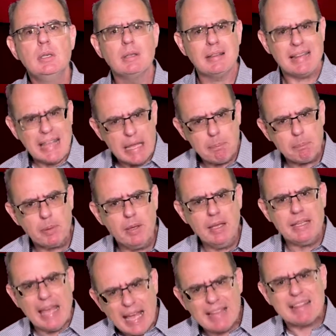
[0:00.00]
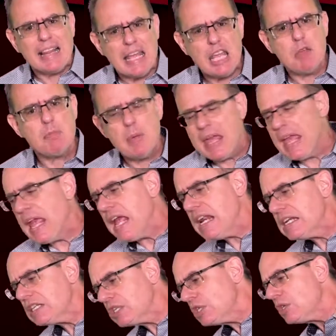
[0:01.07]
Leap Yet leap
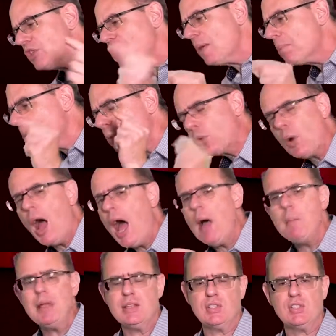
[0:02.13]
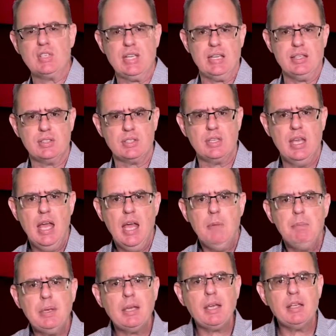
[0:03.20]
into the promises
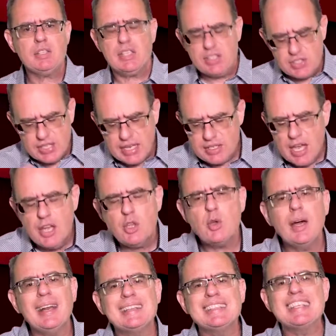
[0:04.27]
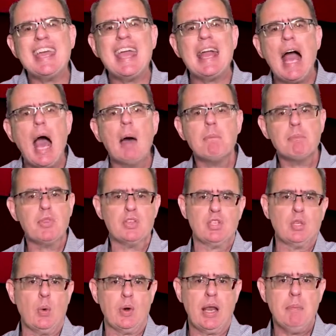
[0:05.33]
because it says you got to take up the
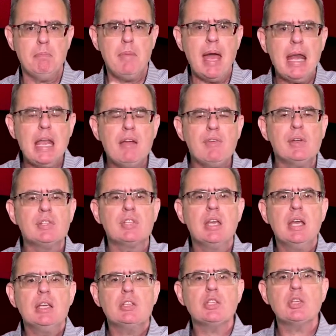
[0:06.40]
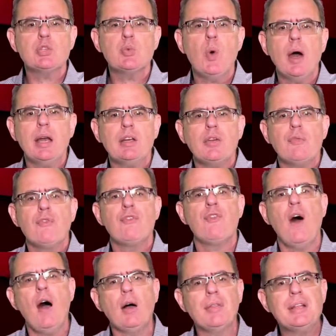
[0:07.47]
sword. And many of us just want it to
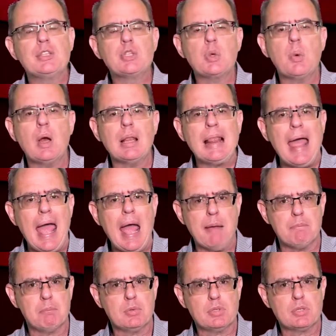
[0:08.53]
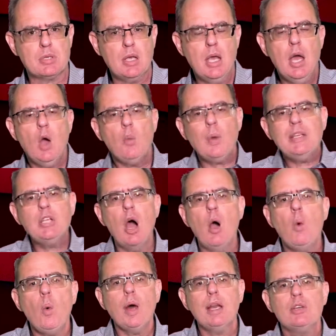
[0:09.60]
fall into our laps. We
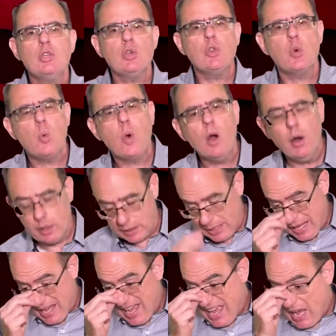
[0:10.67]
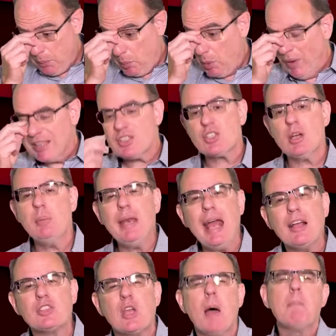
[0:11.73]
don't want to do the work and we want somebody
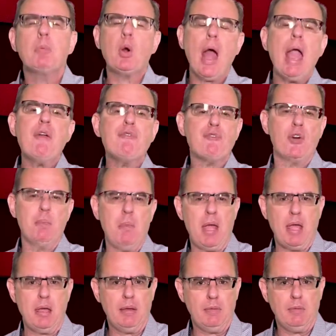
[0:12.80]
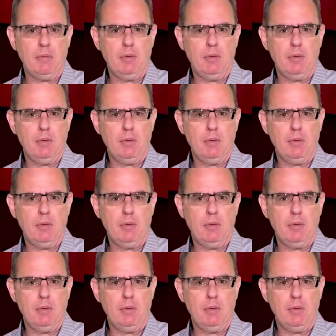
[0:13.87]
else, pray for me.